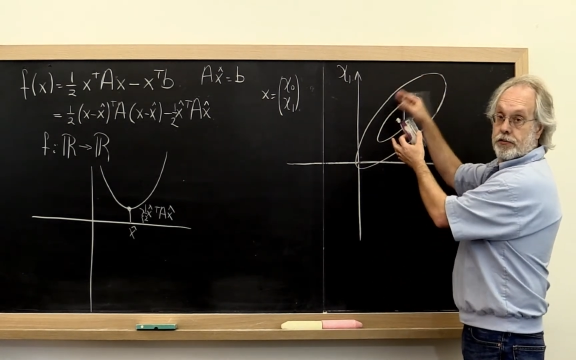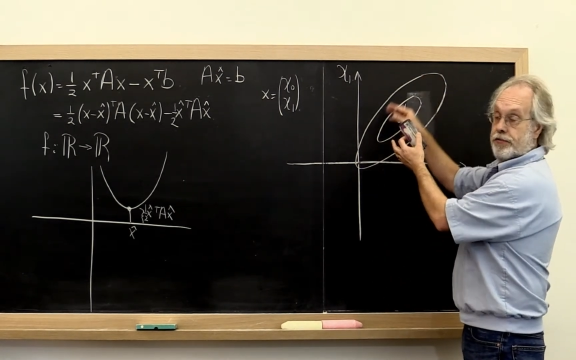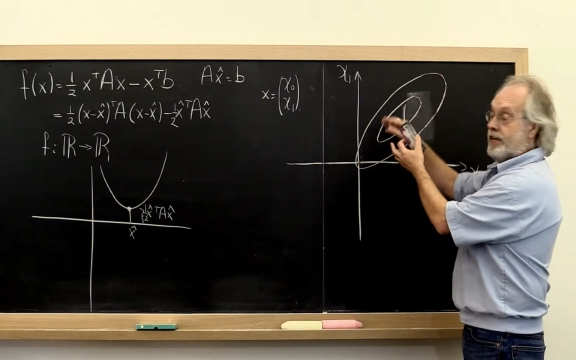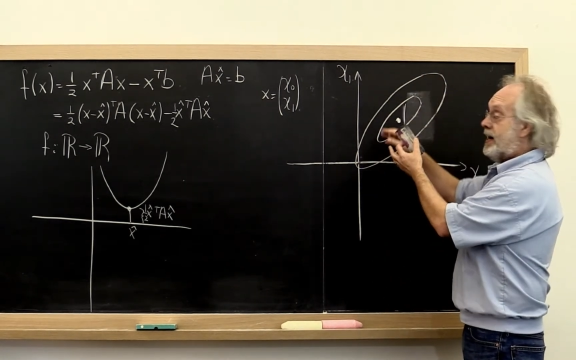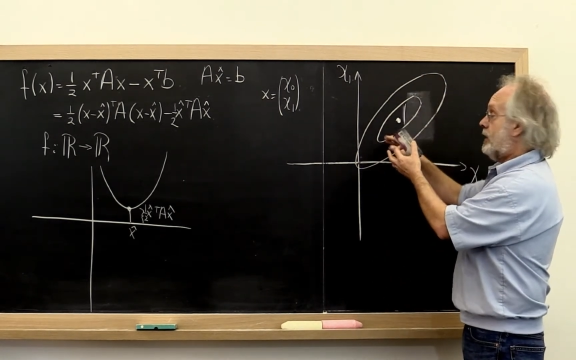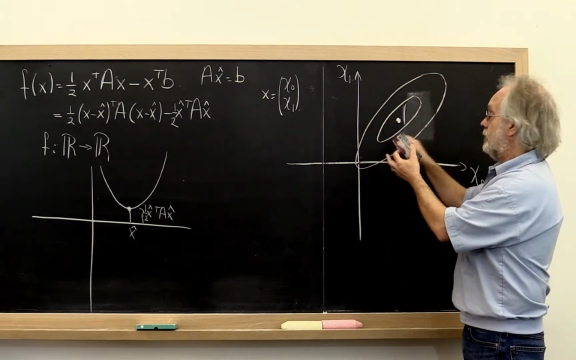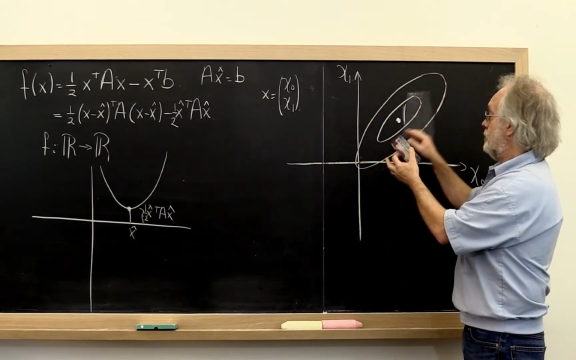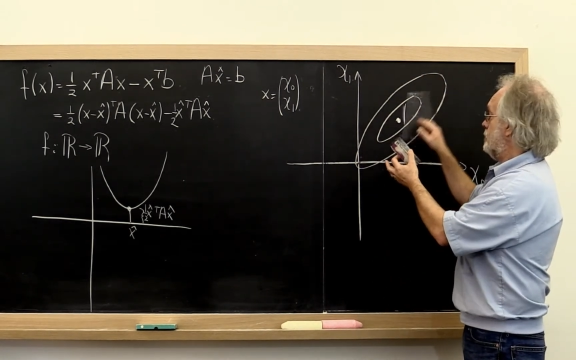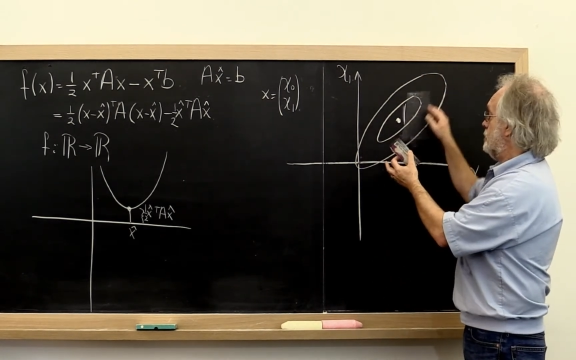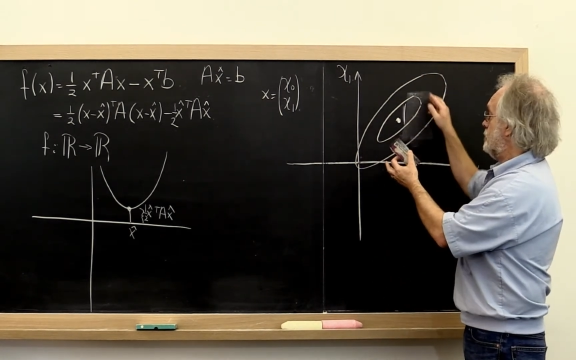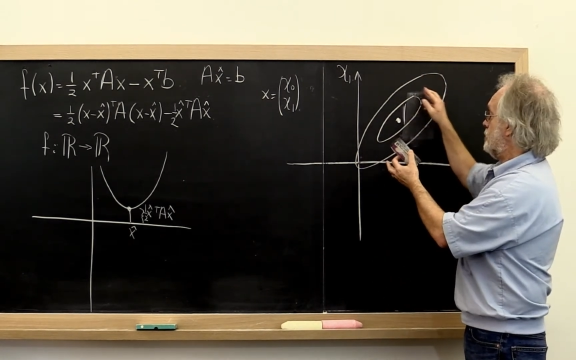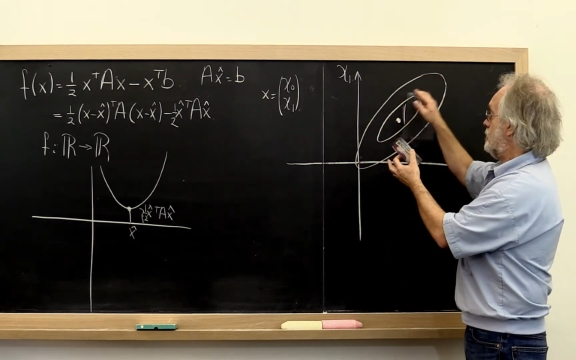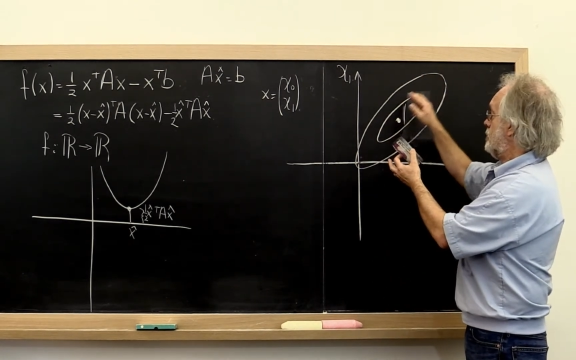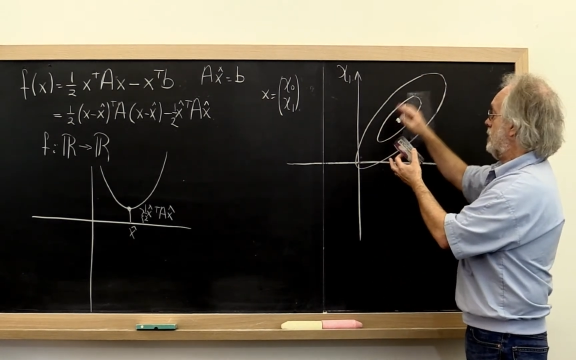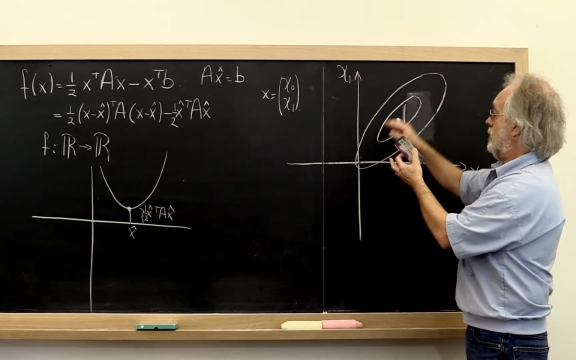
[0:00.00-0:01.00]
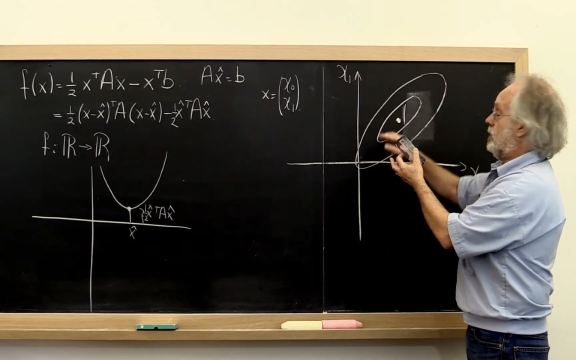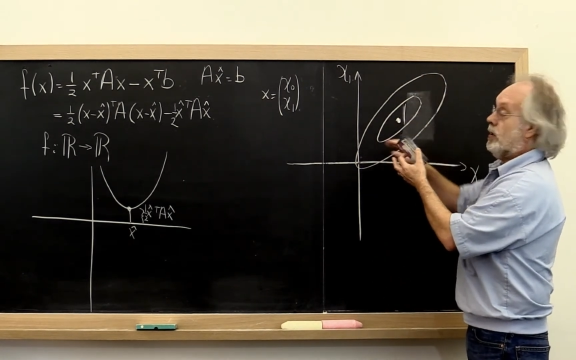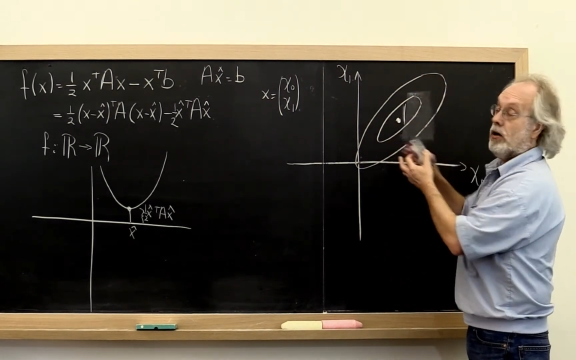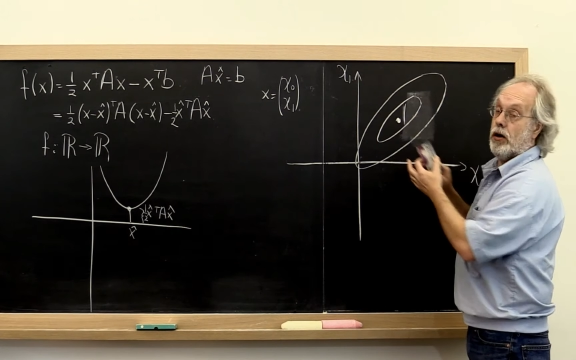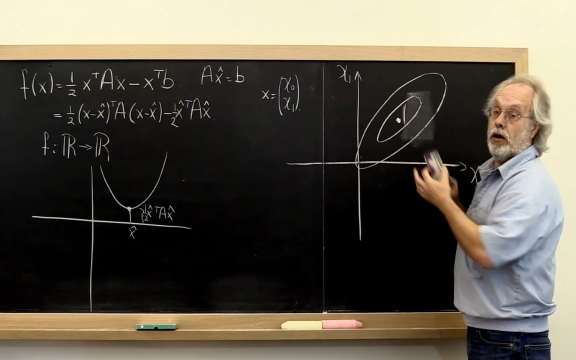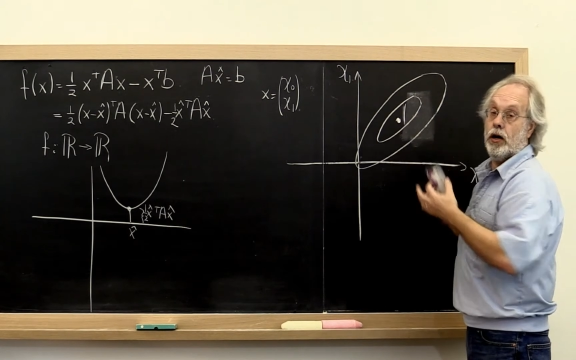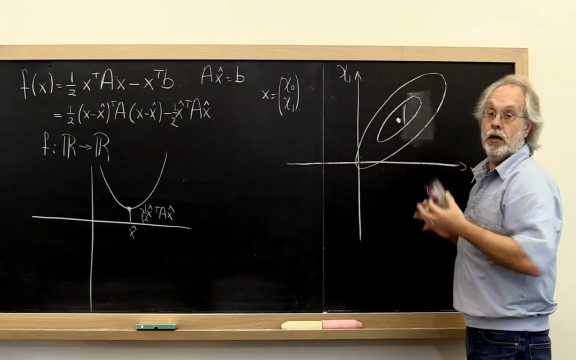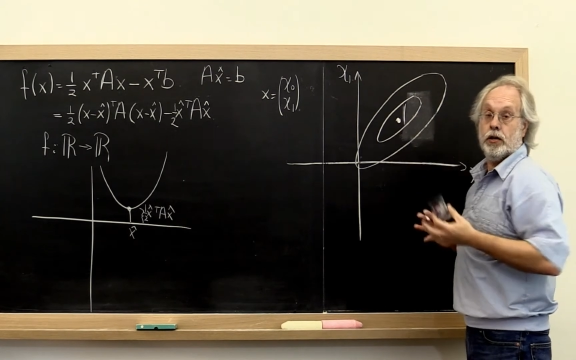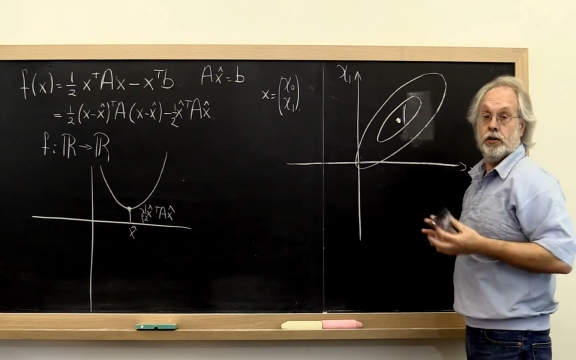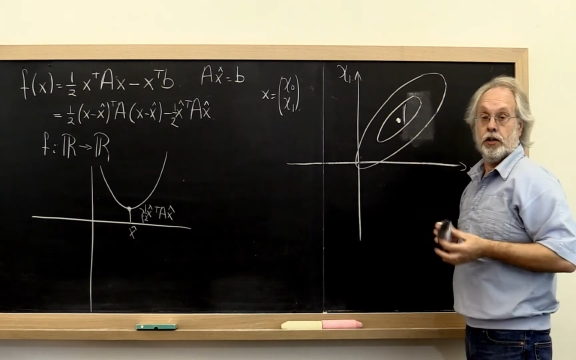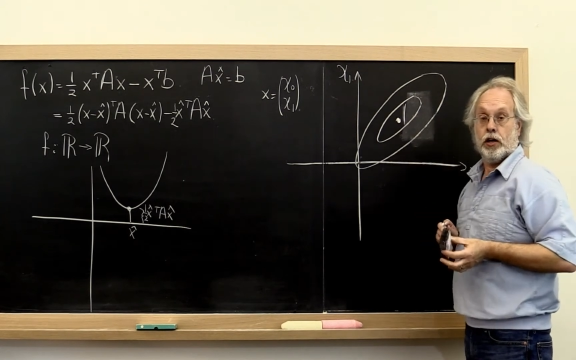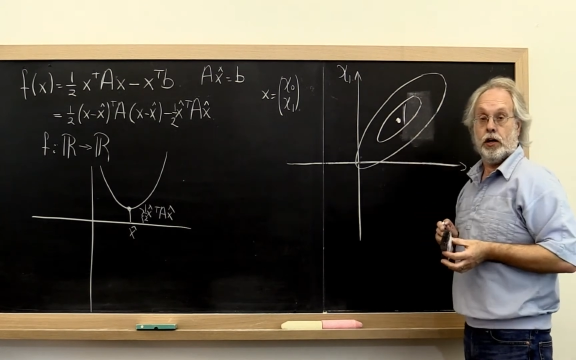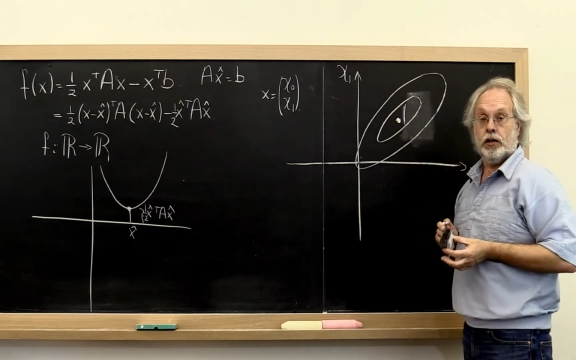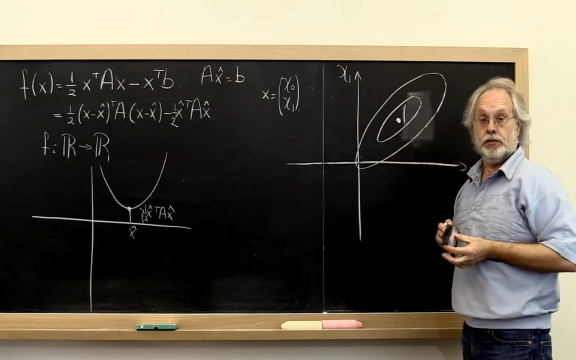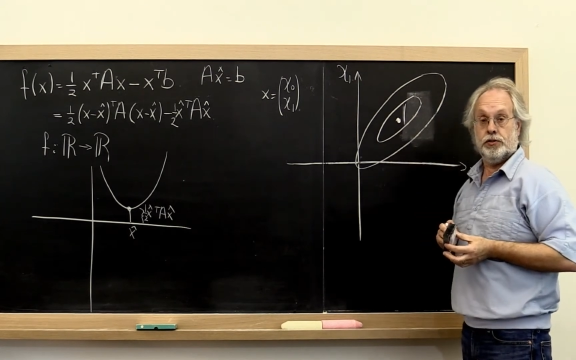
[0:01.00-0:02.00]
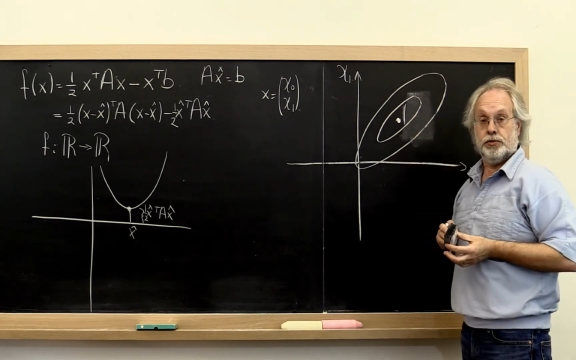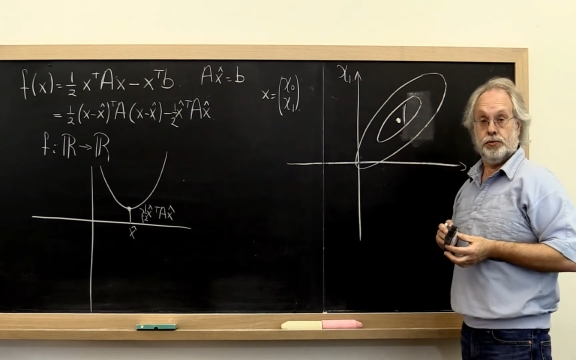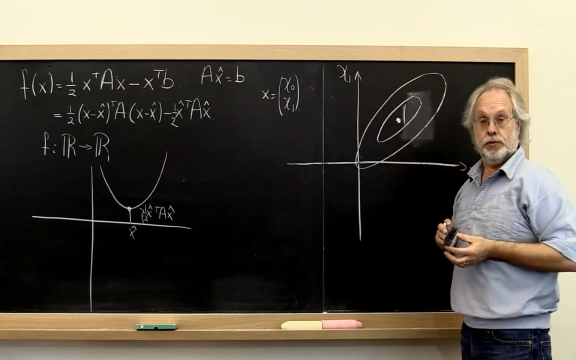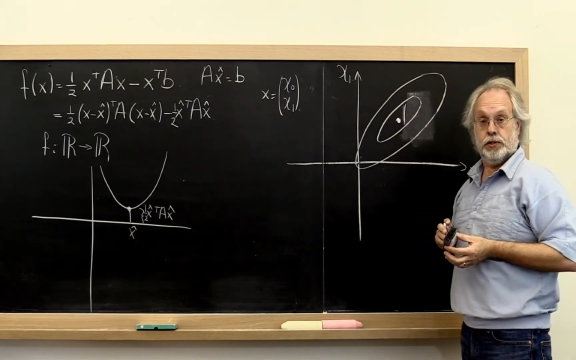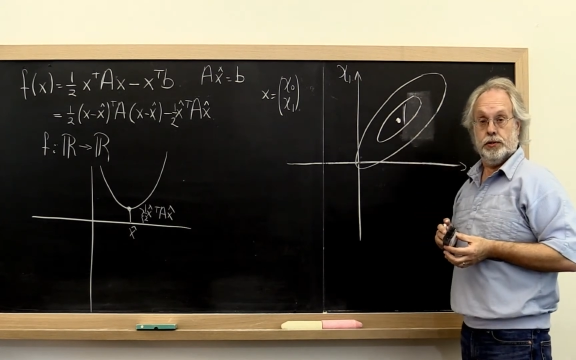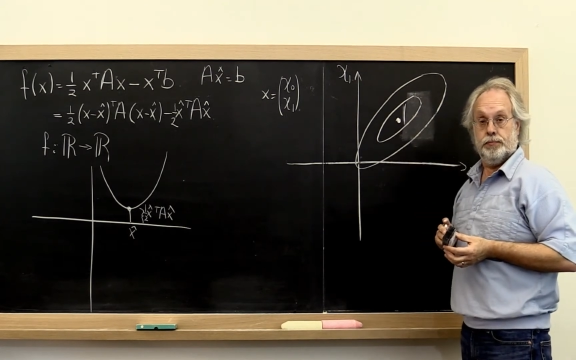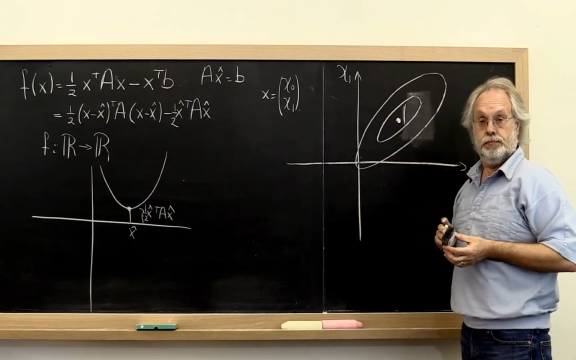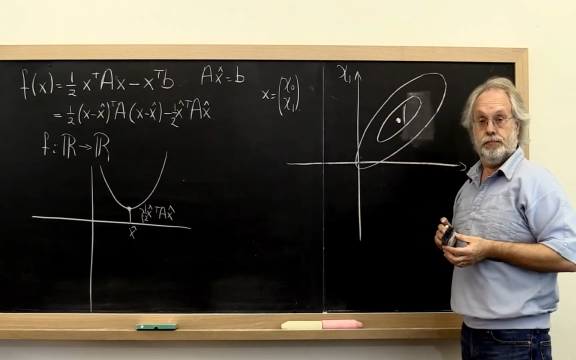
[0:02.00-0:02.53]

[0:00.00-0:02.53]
values on the contour.